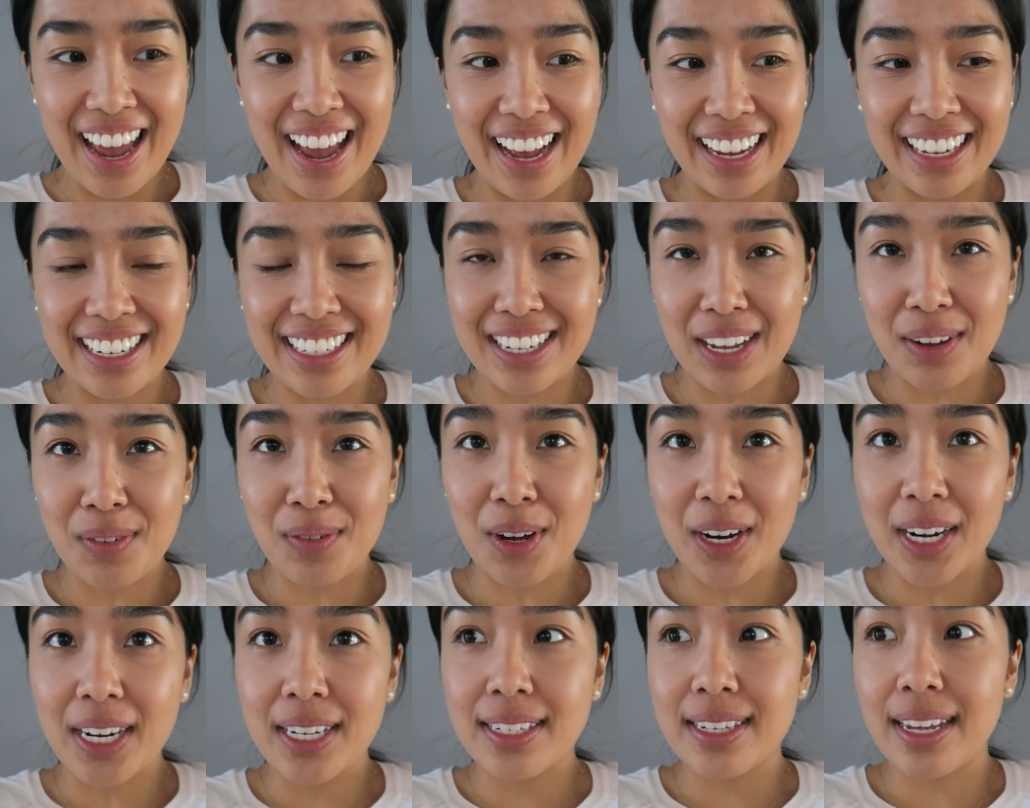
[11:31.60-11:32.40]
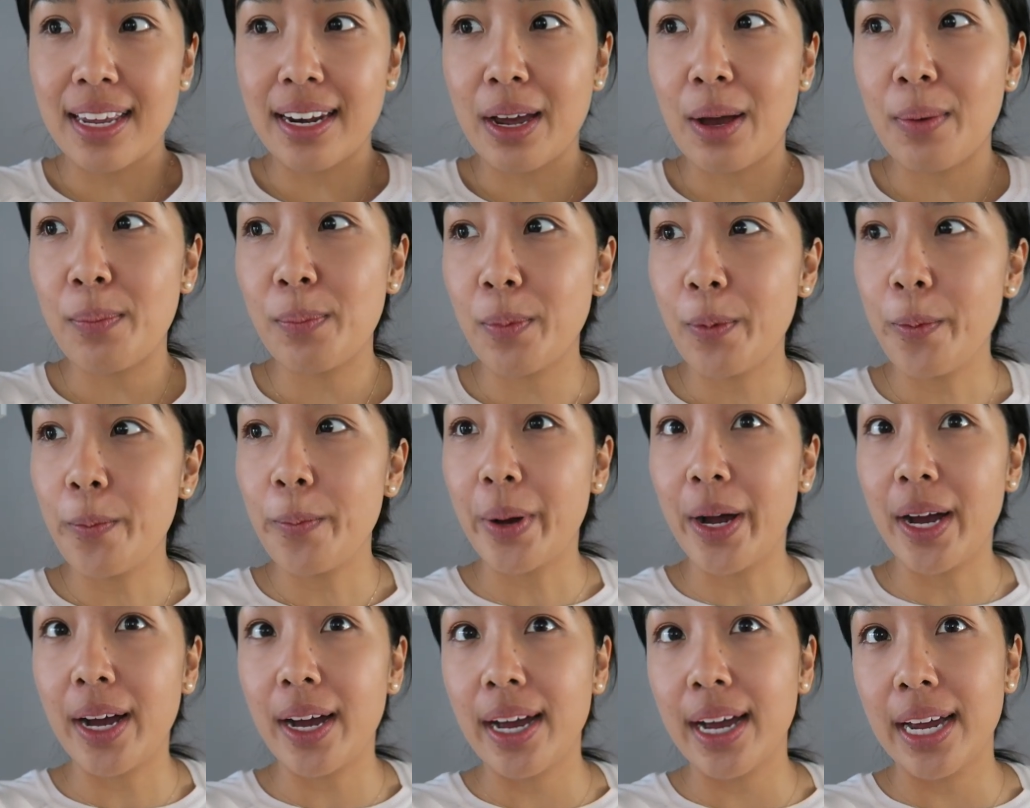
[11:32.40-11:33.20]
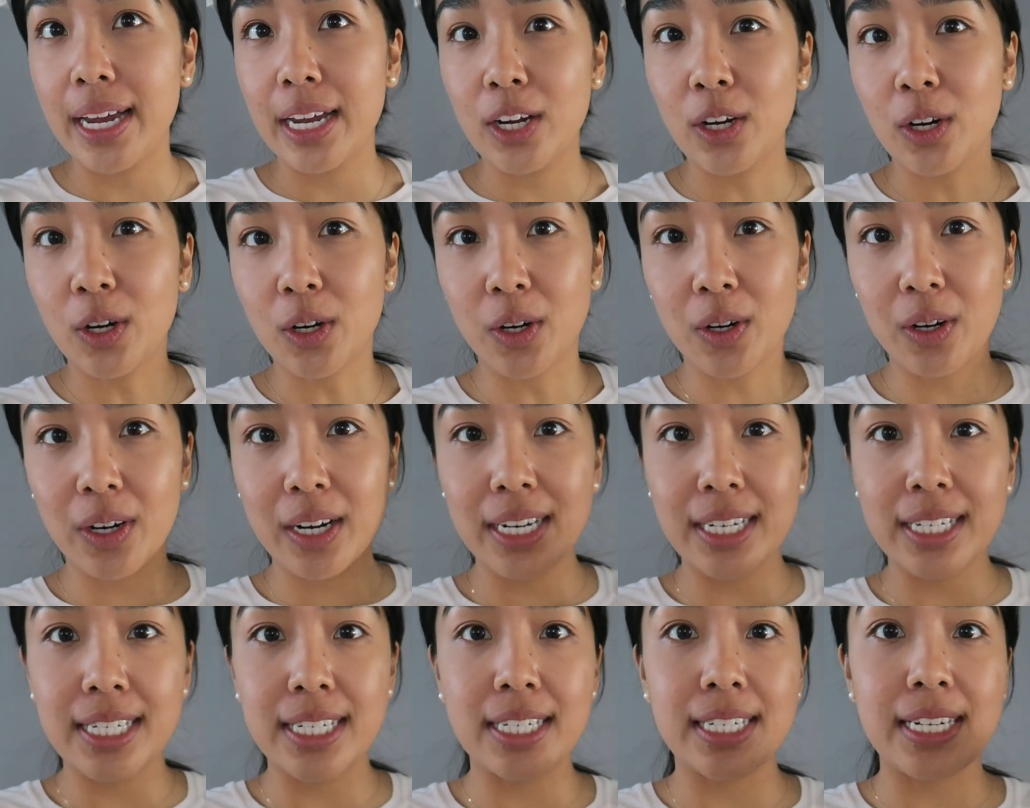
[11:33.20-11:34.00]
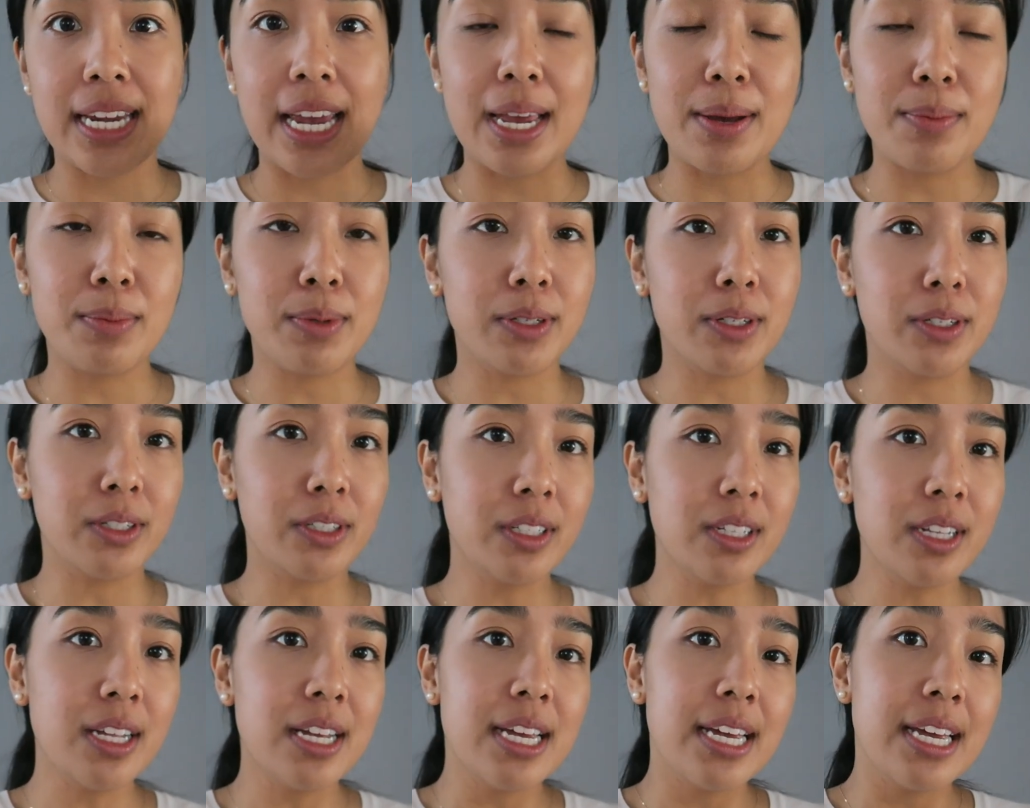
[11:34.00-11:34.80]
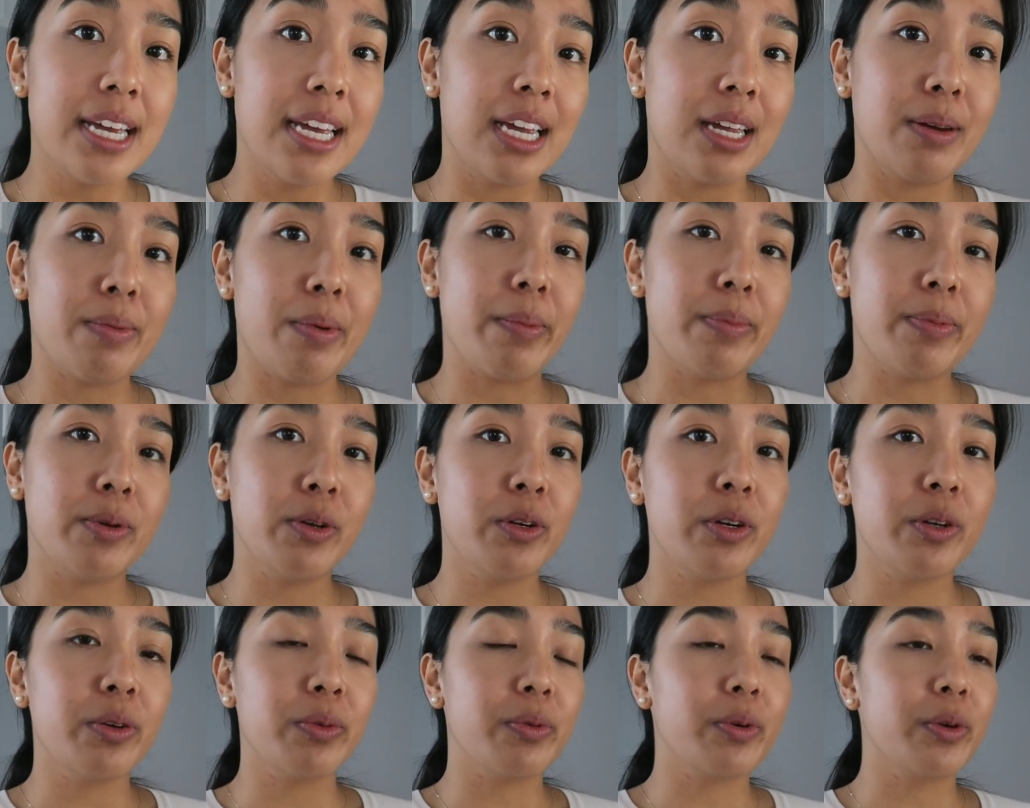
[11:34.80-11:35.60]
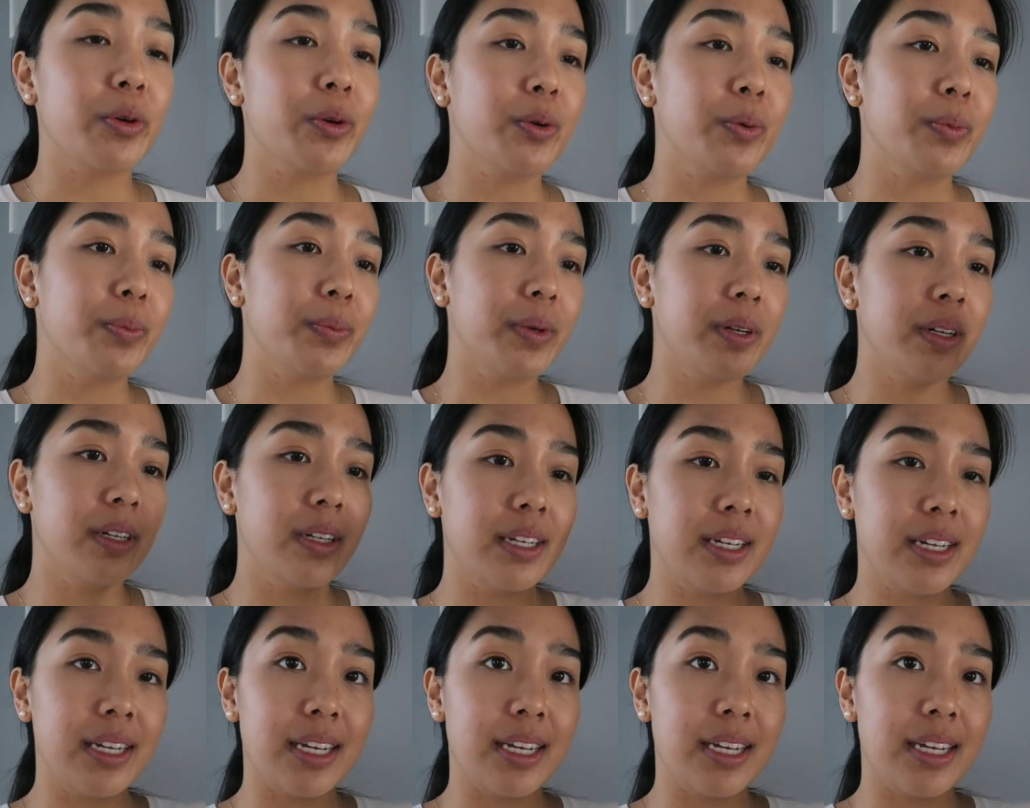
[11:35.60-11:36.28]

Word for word: because I want to set up my current table in my beauty room